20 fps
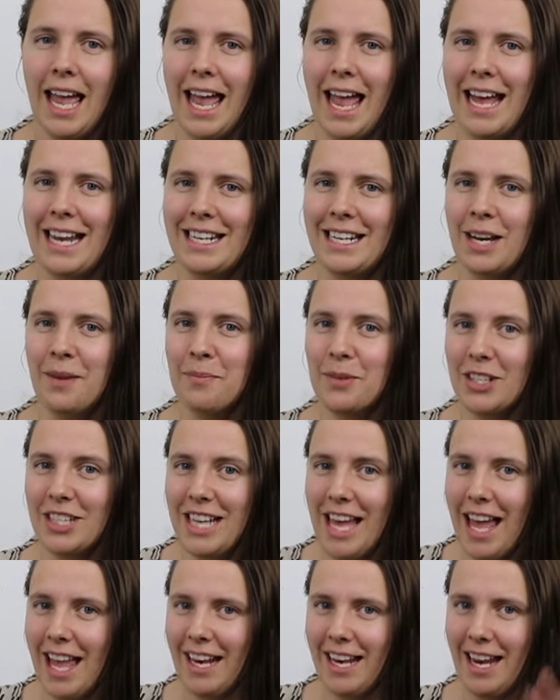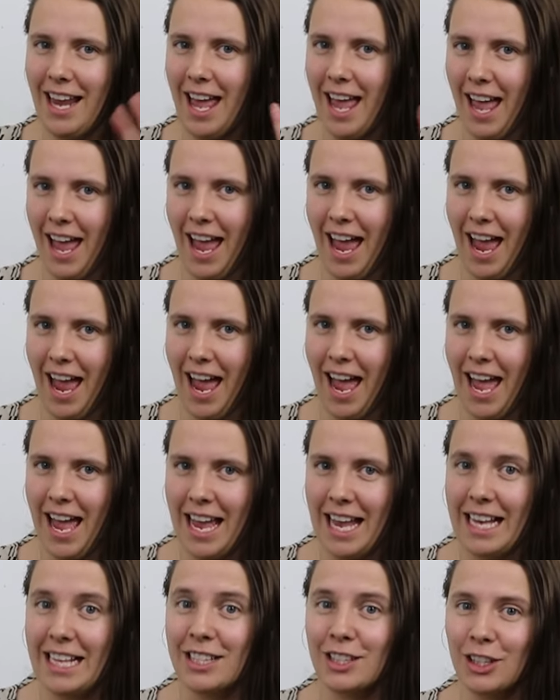And number 10
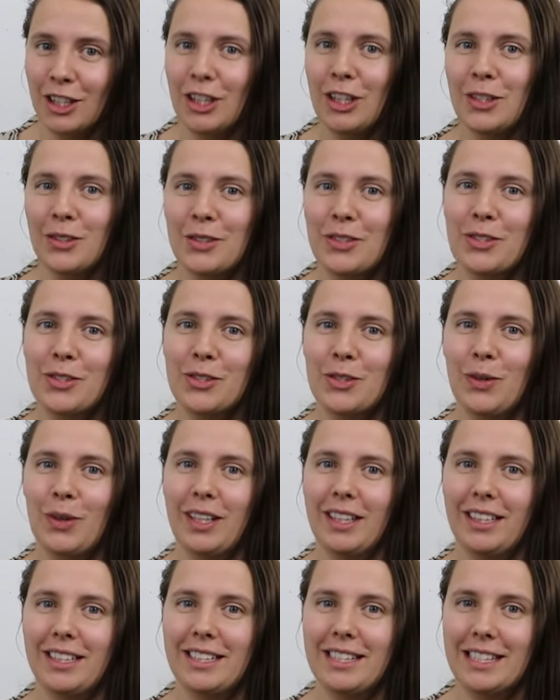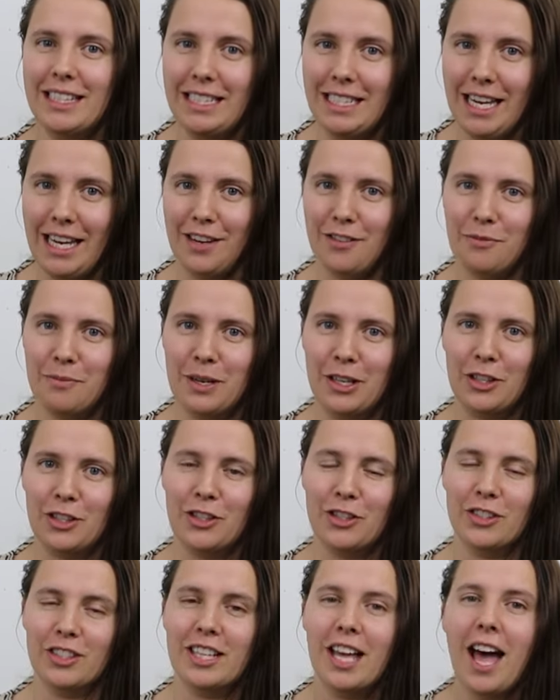is close your toilets the day of
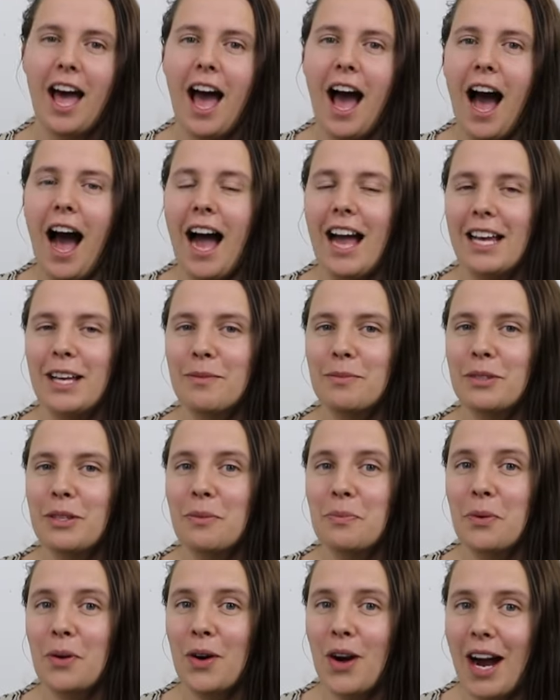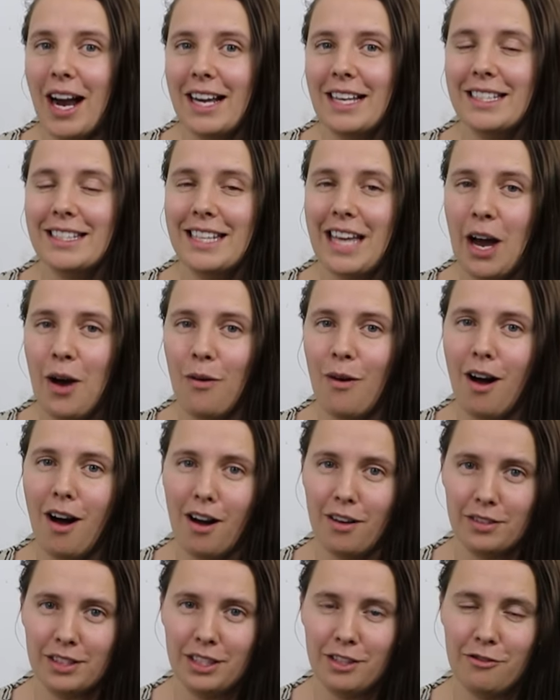pictures. I am surprised how
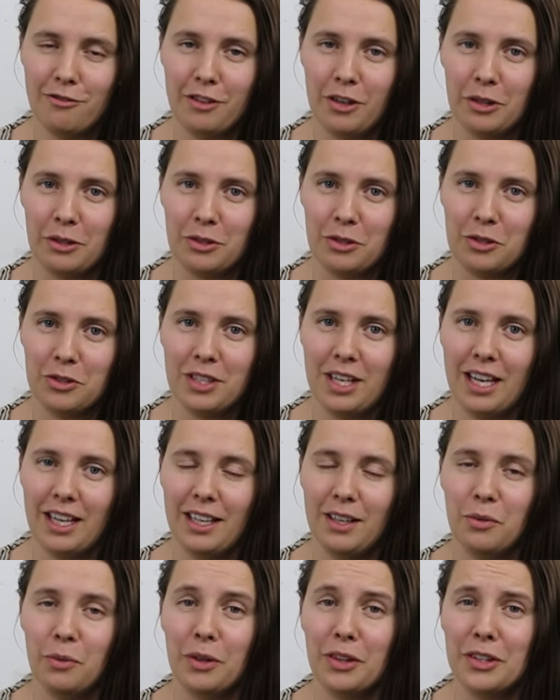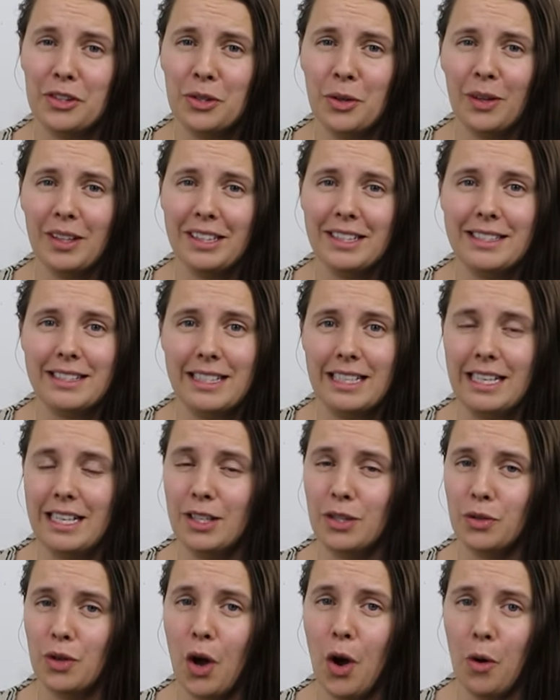often photos are taken where the toilet seat
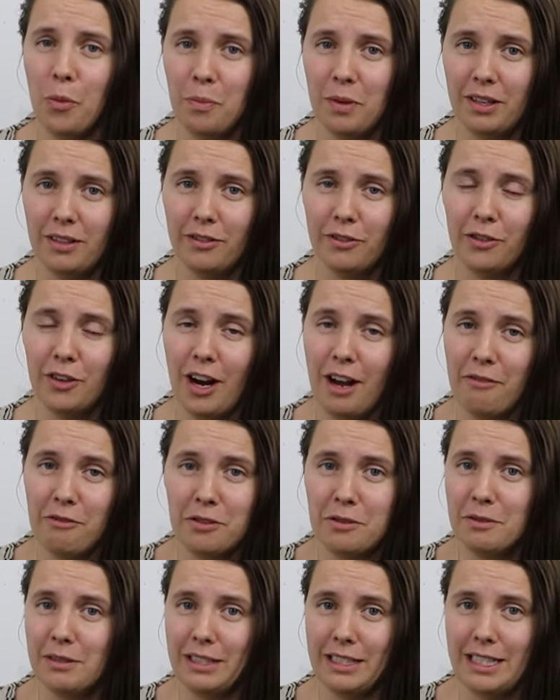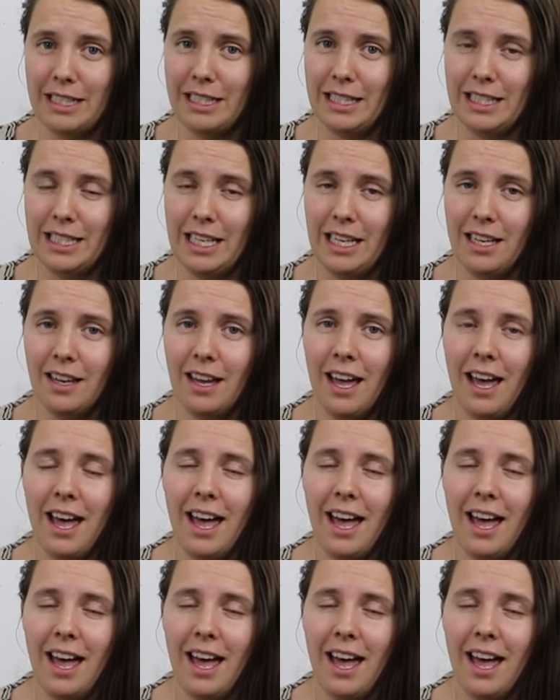is open for everyone to see.